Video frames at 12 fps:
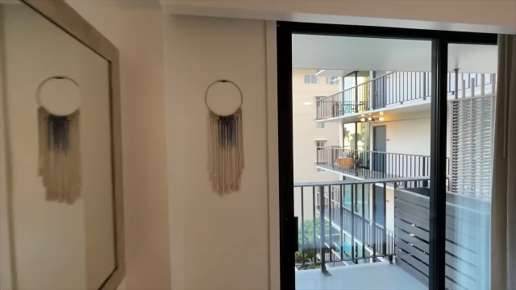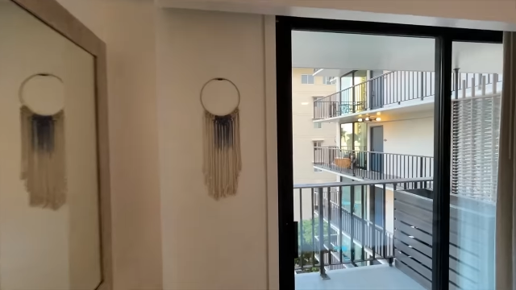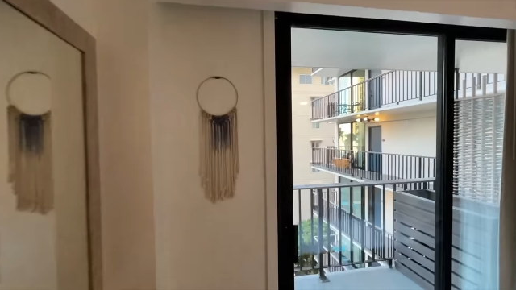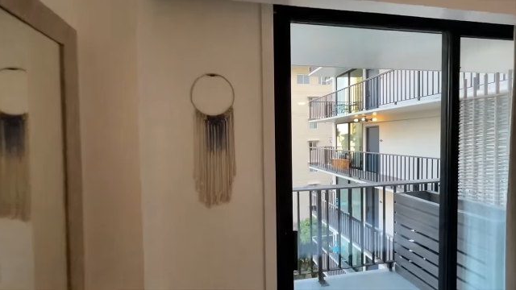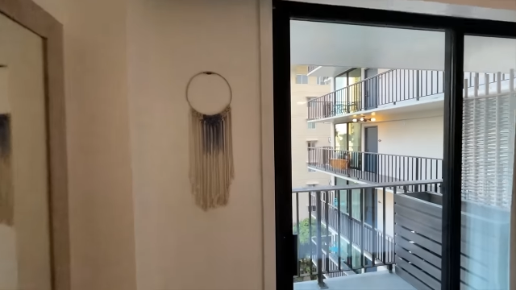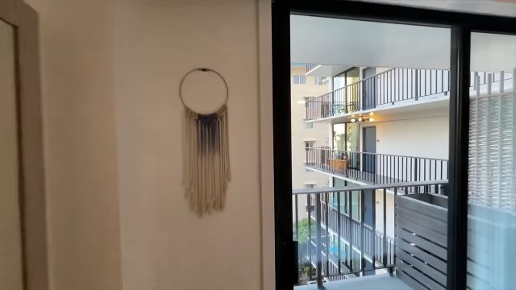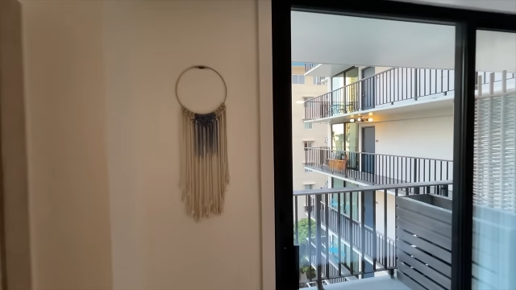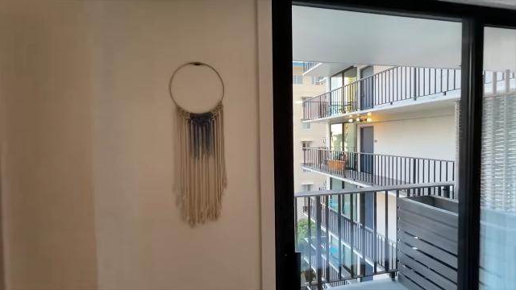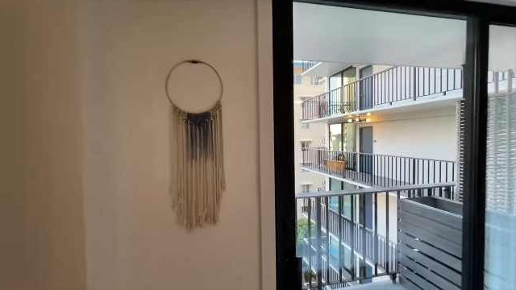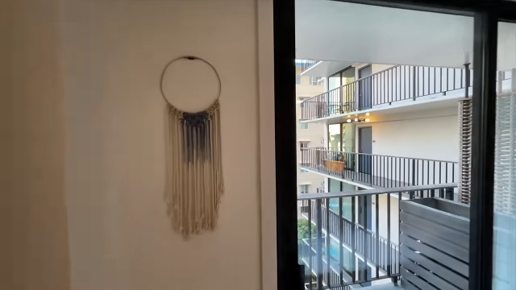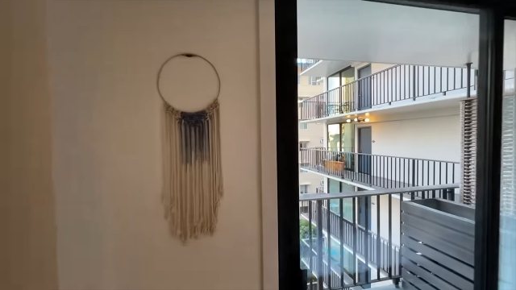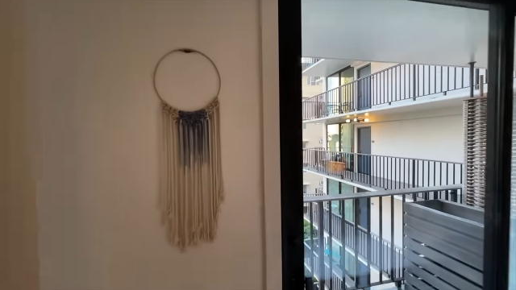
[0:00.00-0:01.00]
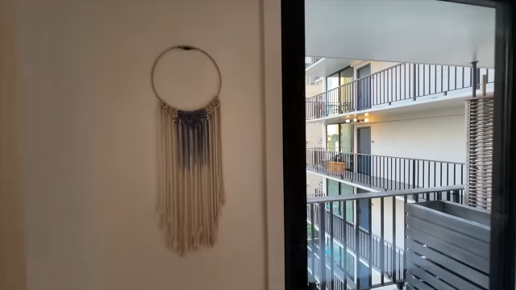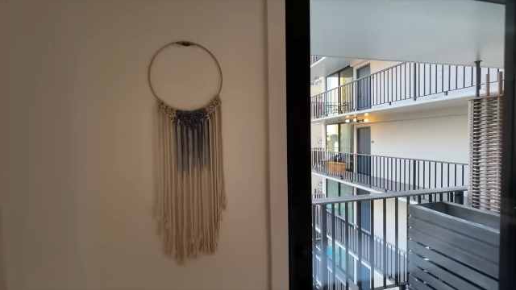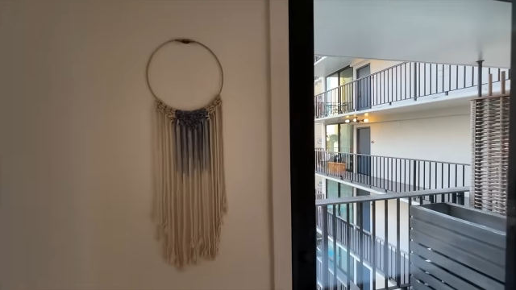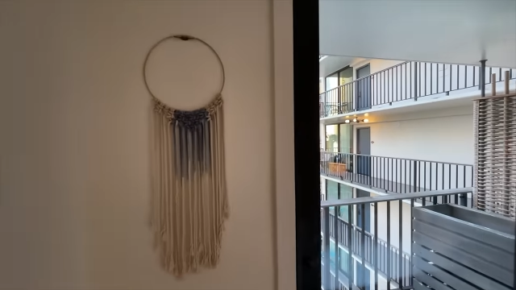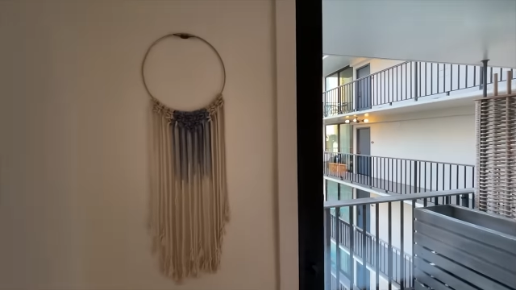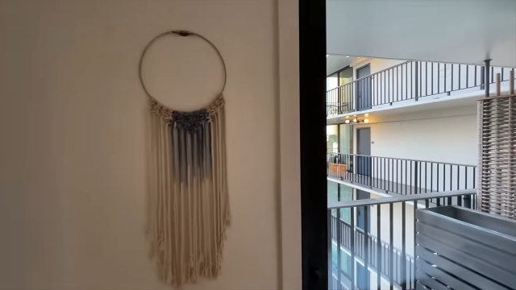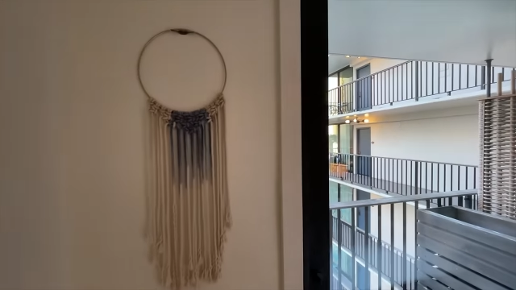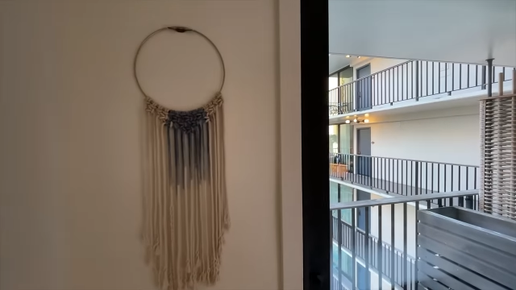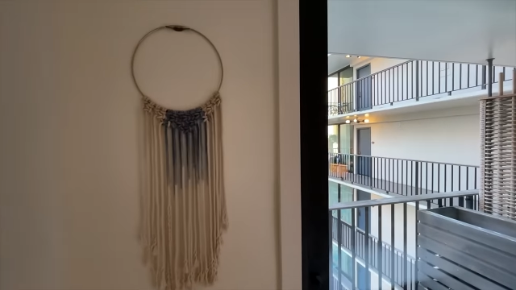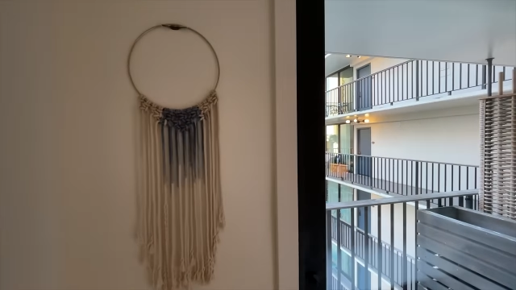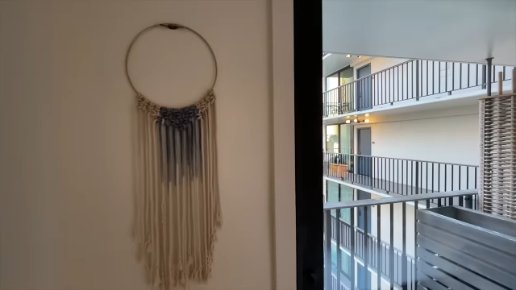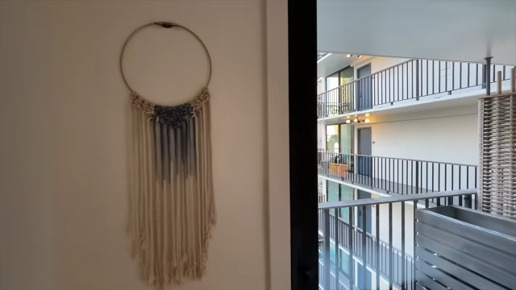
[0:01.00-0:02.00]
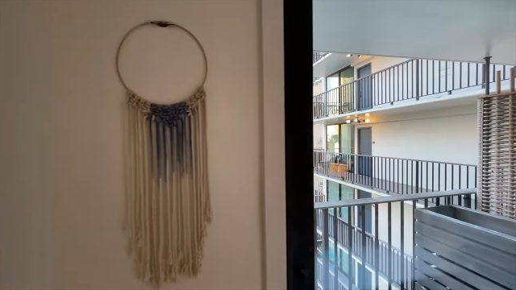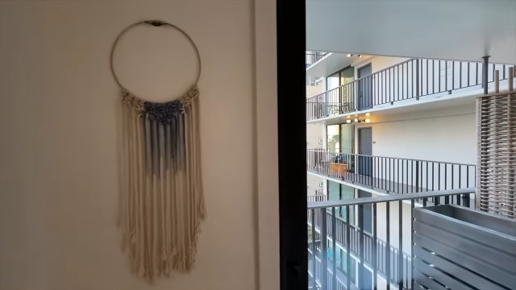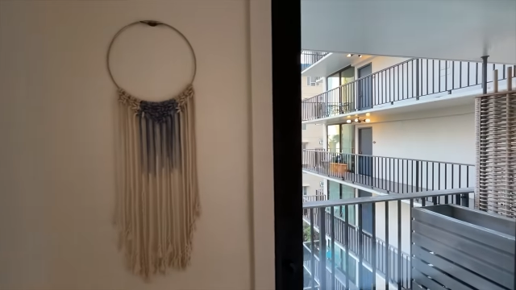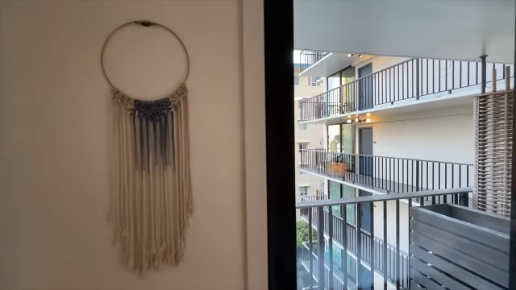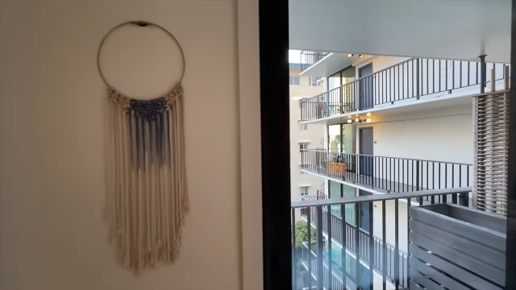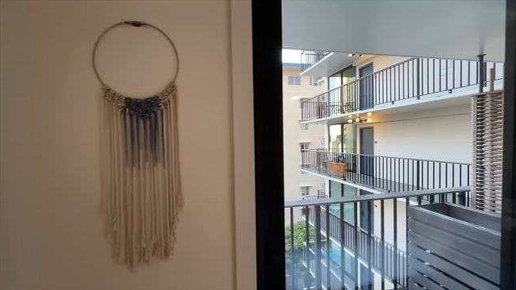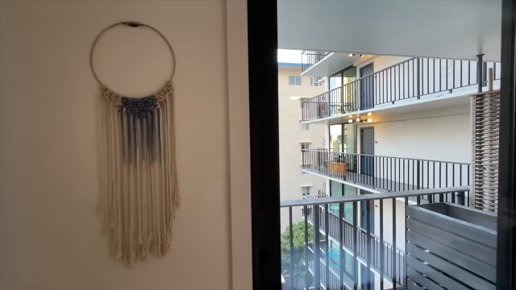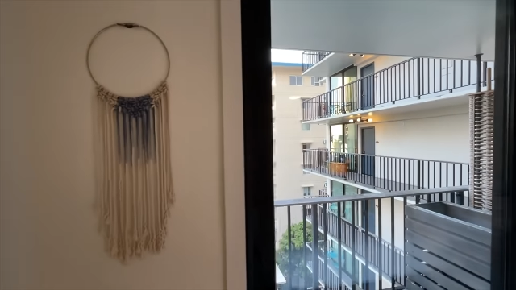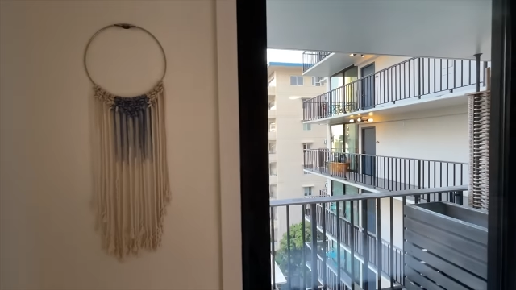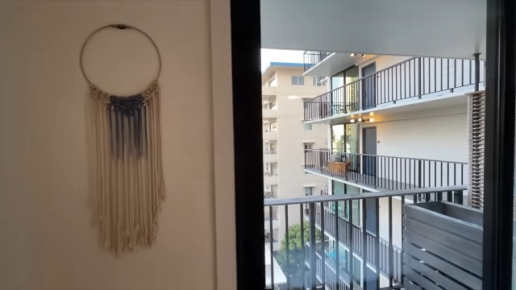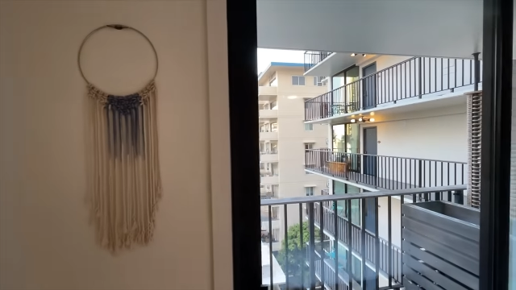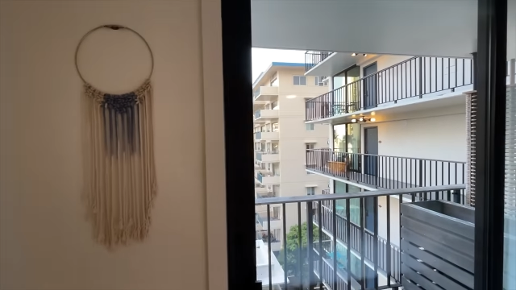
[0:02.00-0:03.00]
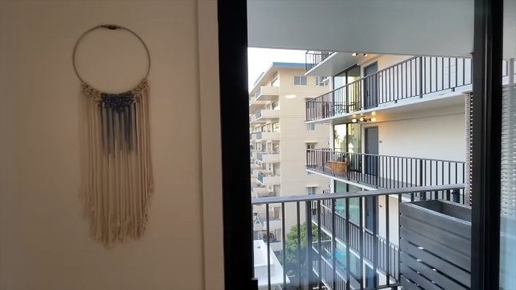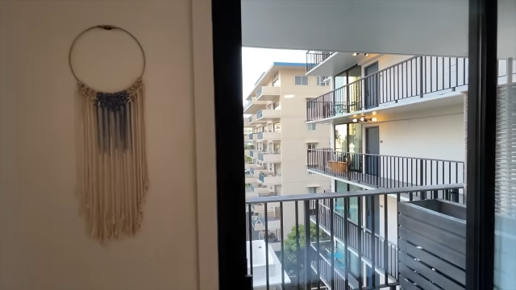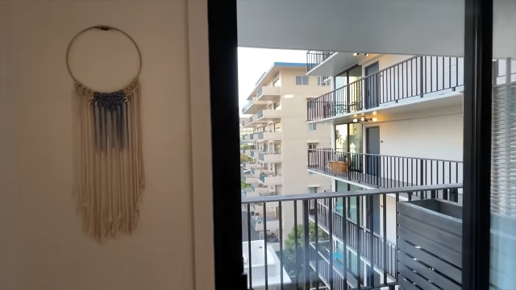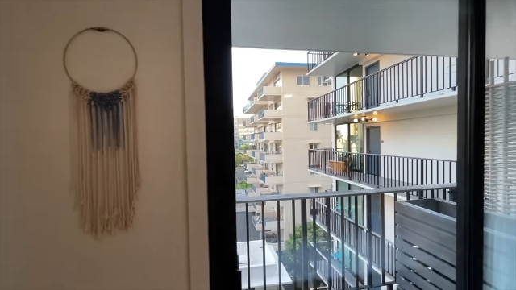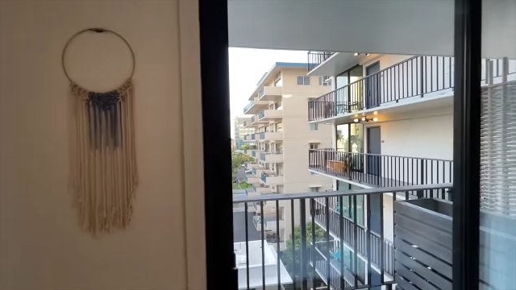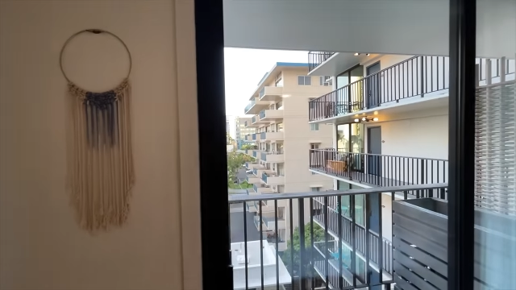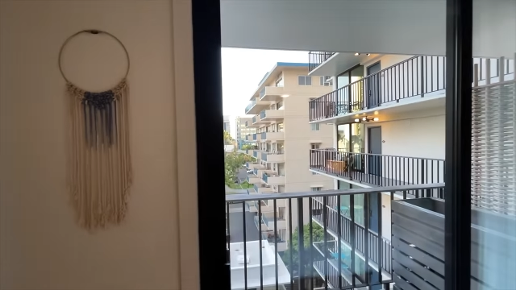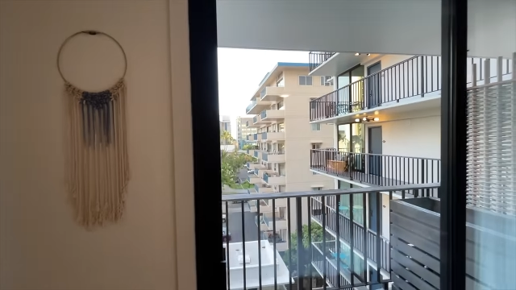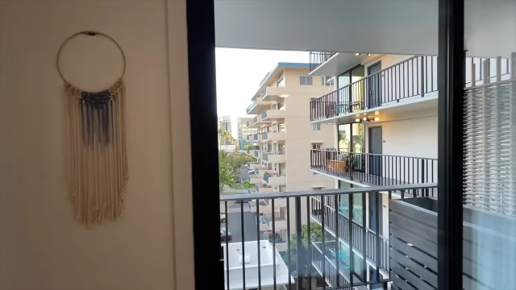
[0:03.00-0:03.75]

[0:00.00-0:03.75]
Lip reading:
[unreadable: no face in view]